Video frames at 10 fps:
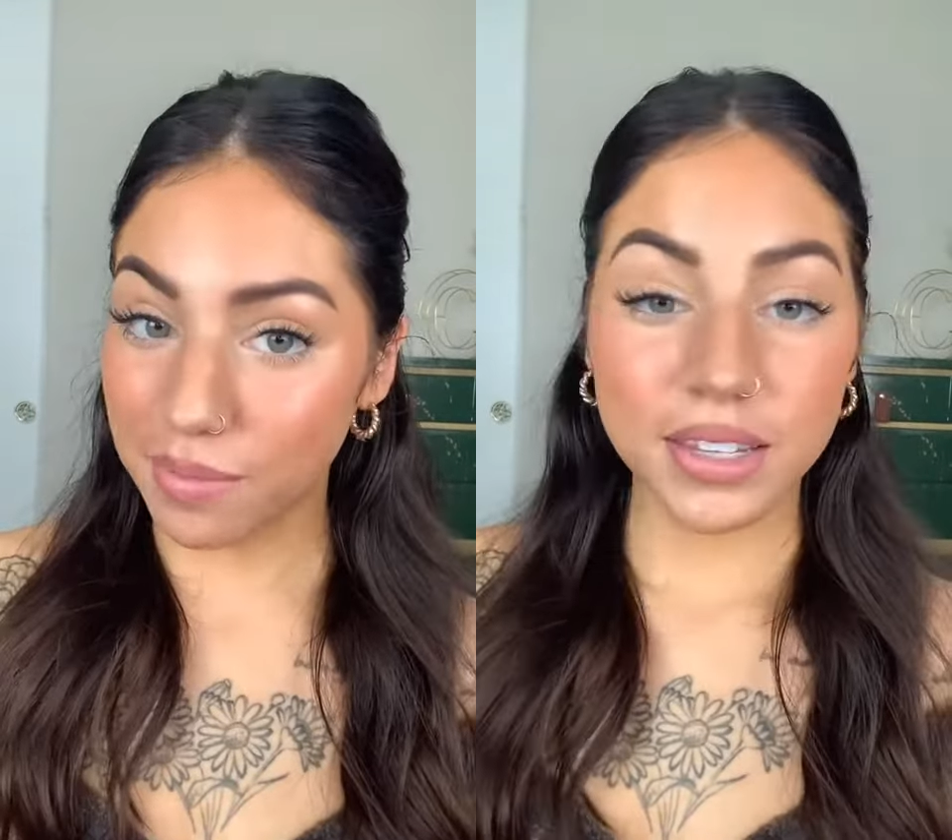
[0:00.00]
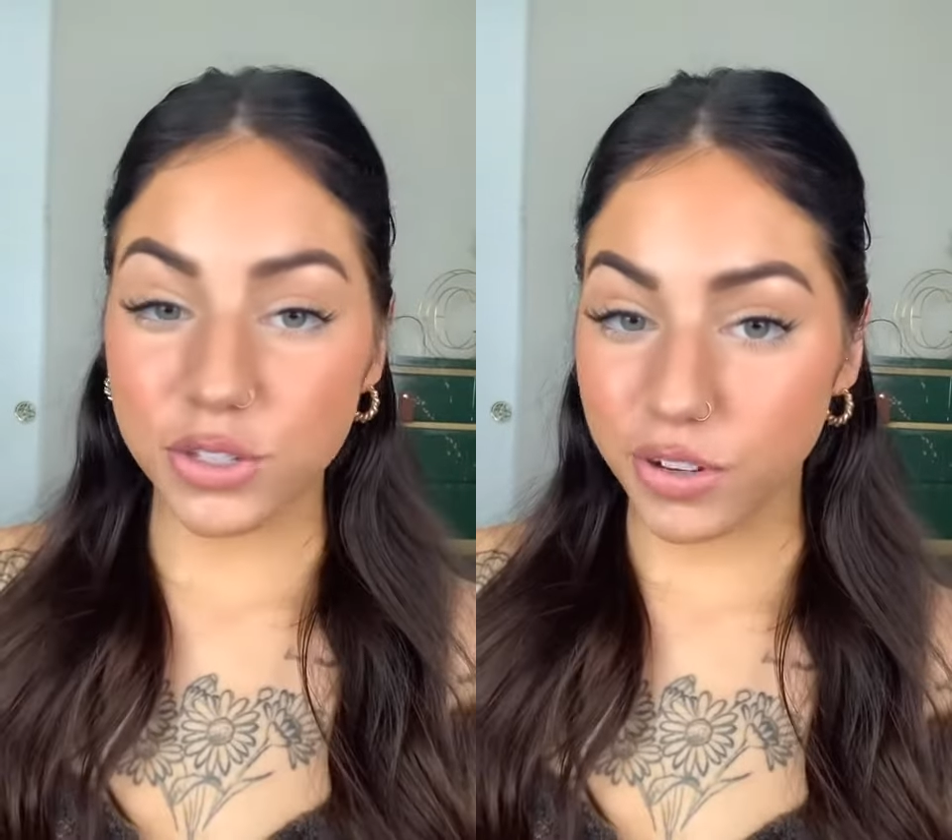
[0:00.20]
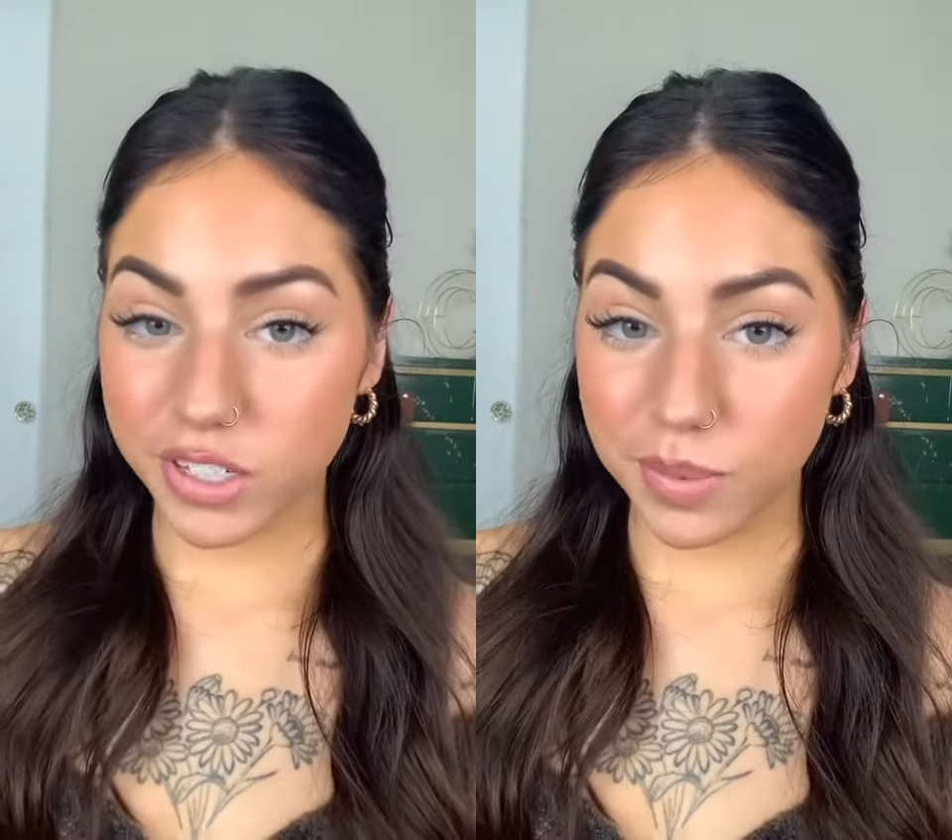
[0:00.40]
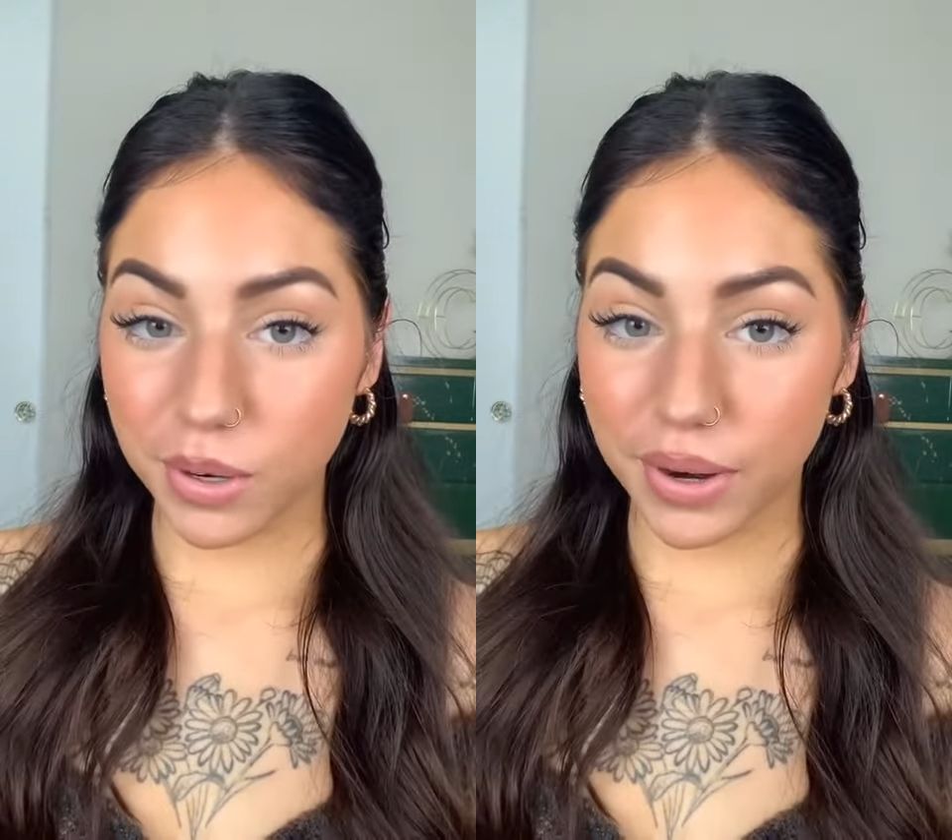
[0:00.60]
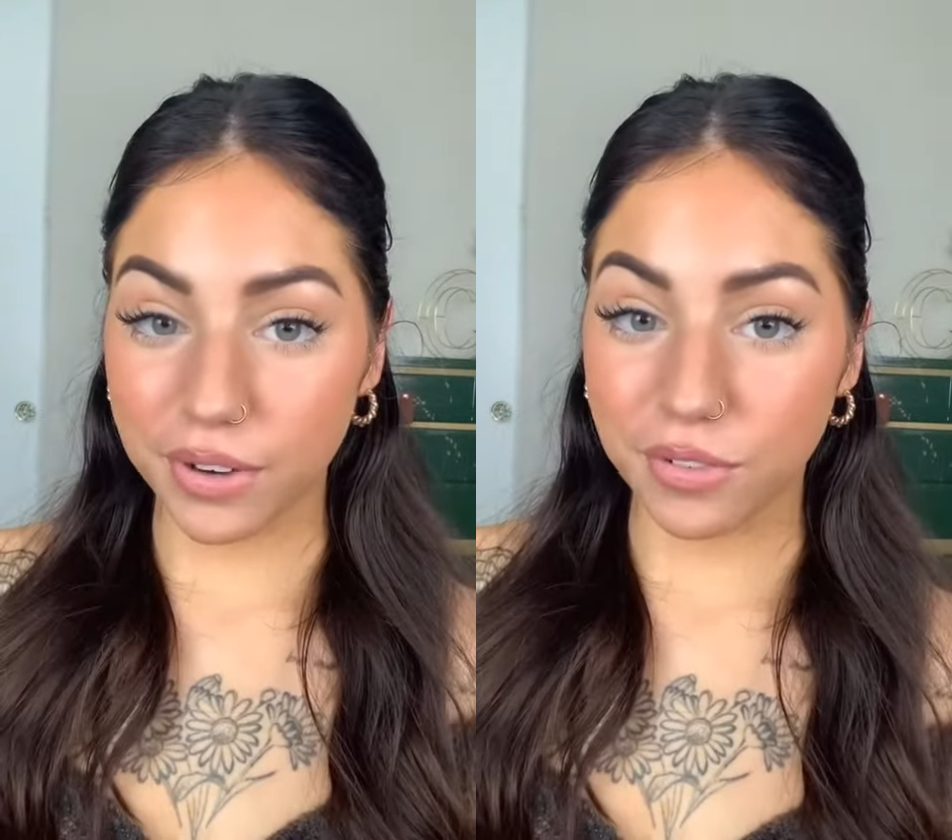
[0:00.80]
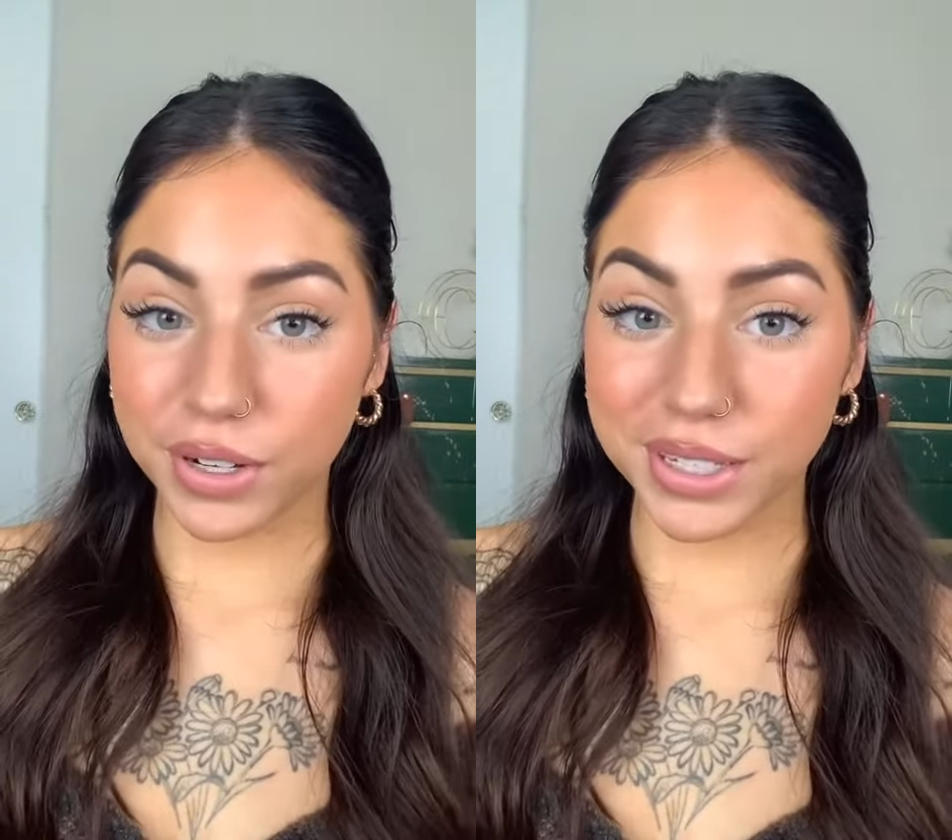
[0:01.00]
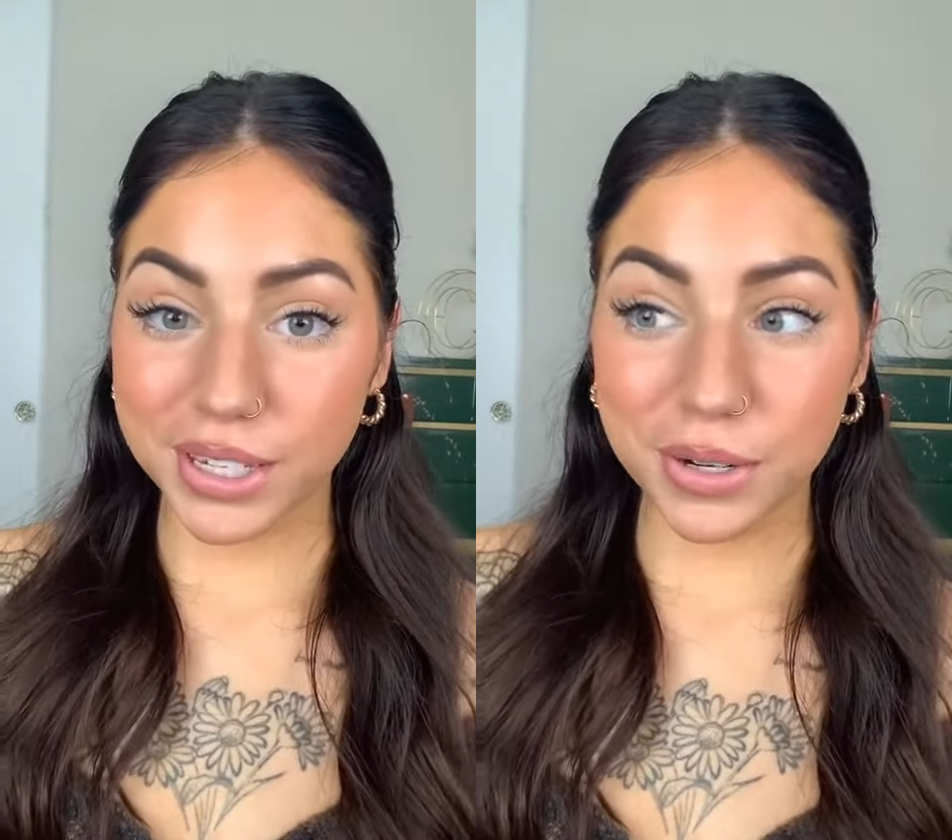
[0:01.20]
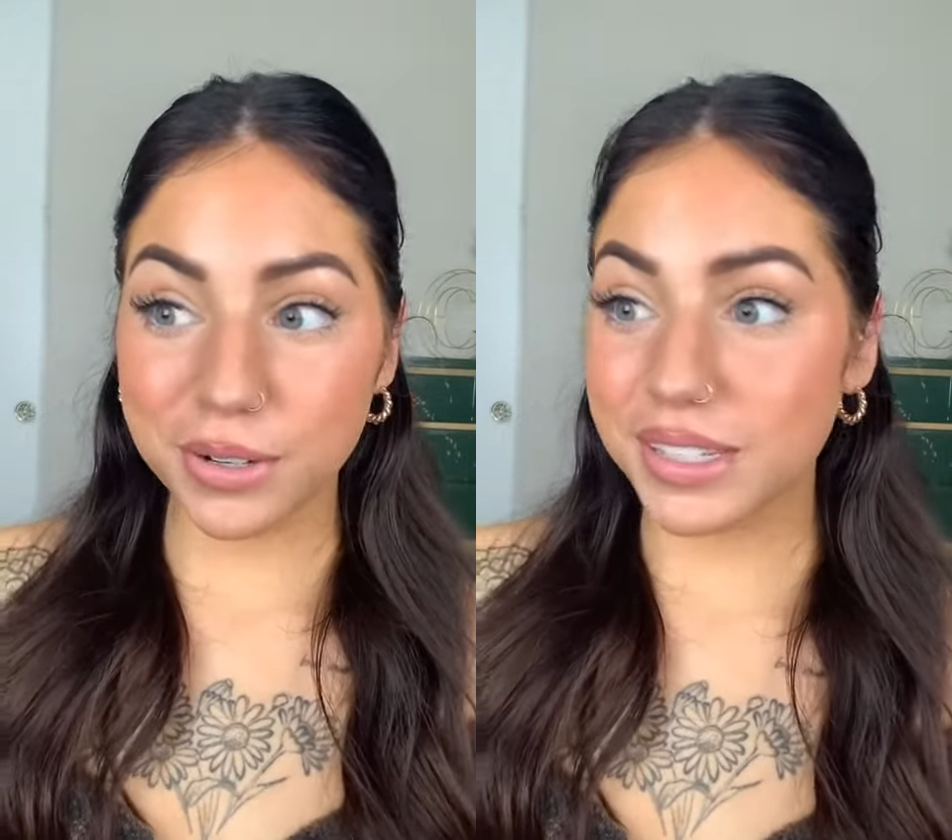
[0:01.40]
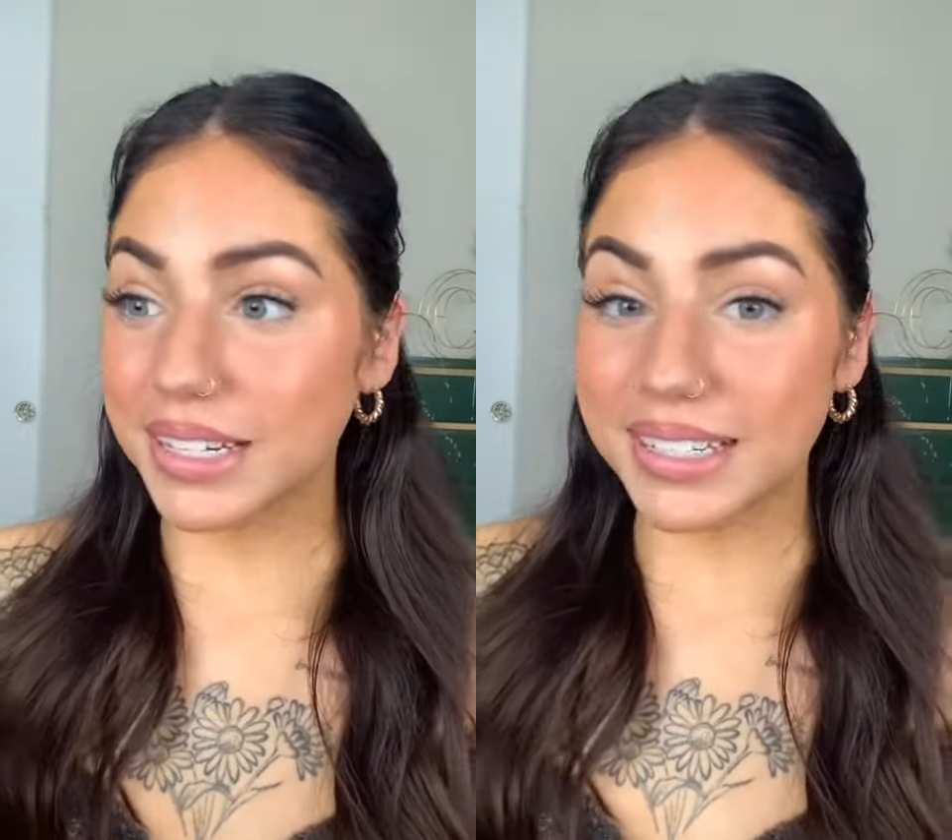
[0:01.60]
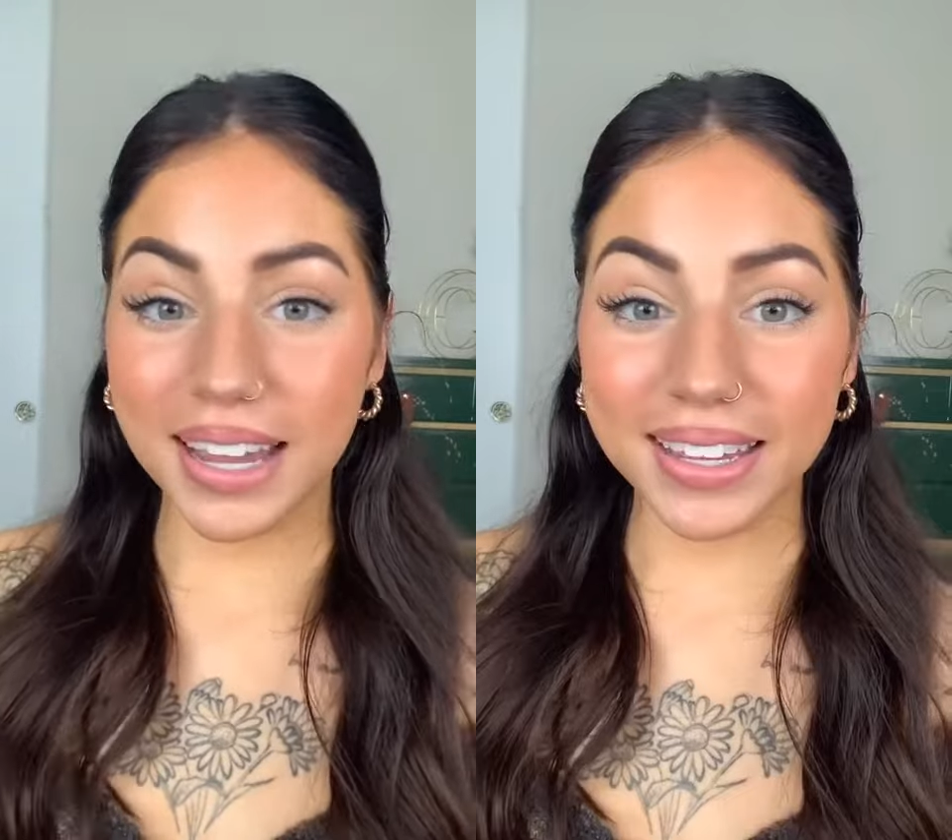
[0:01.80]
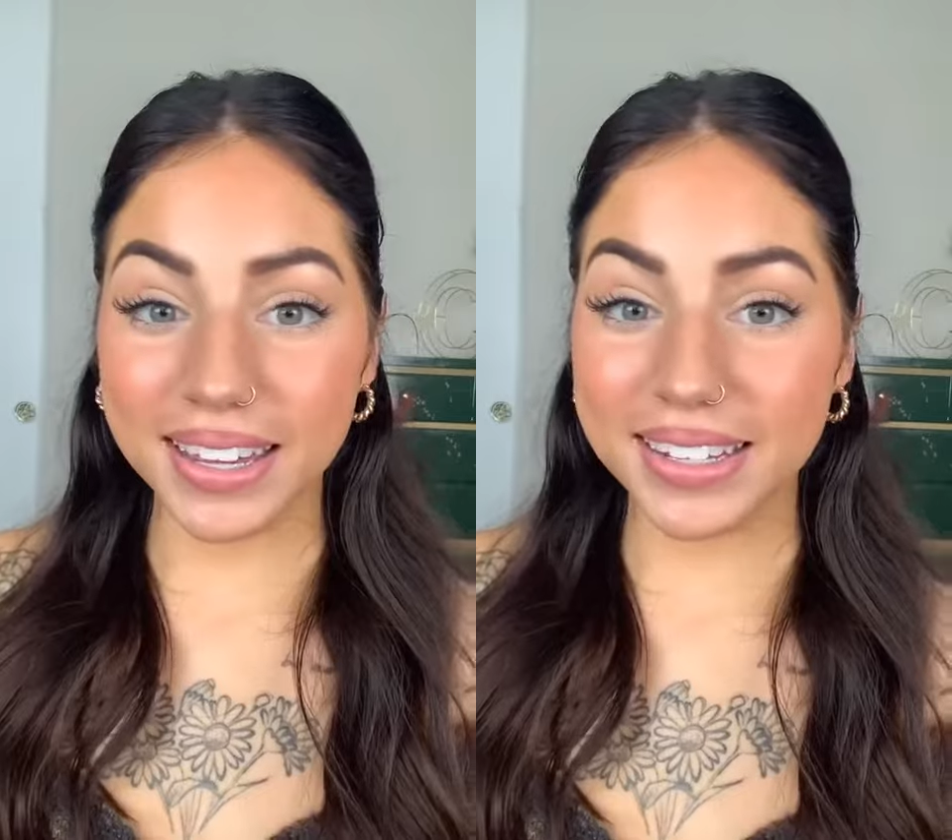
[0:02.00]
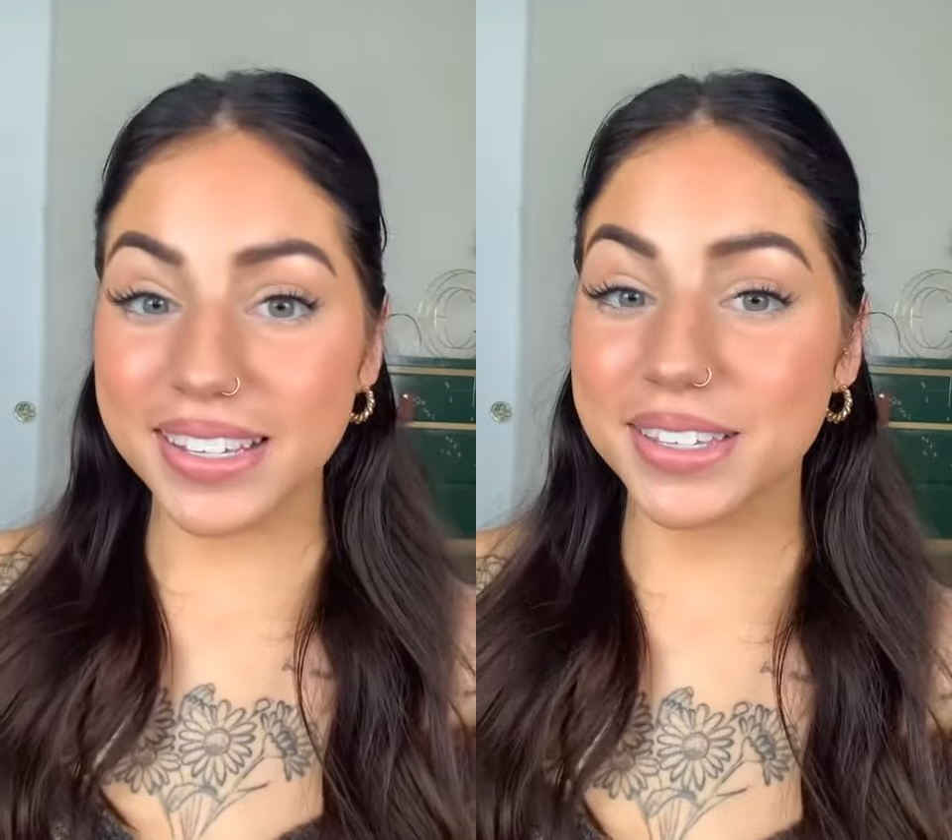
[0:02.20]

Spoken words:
These tricks have been around for years and decades,